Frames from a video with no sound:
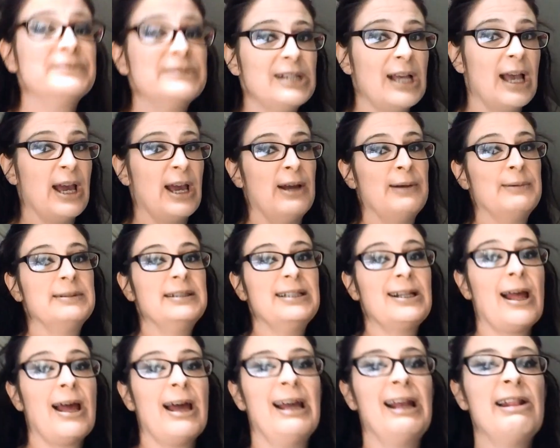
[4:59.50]
So
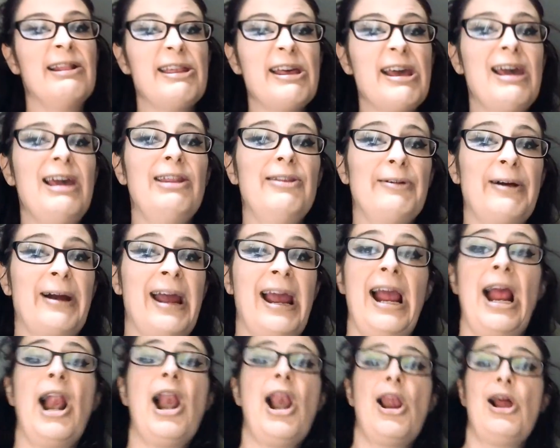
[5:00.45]
starting
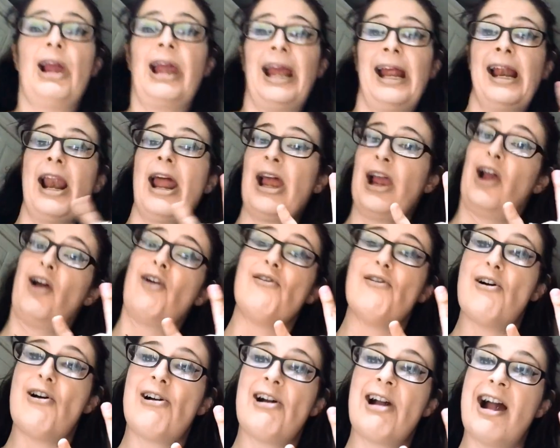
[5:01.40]
33, looking like a
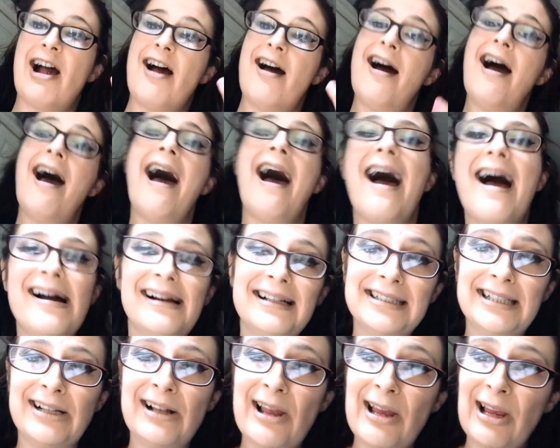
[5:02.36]
rocker,
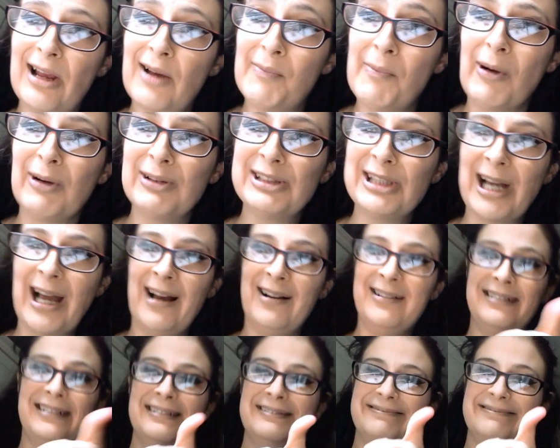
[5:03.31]
acting like a mosher.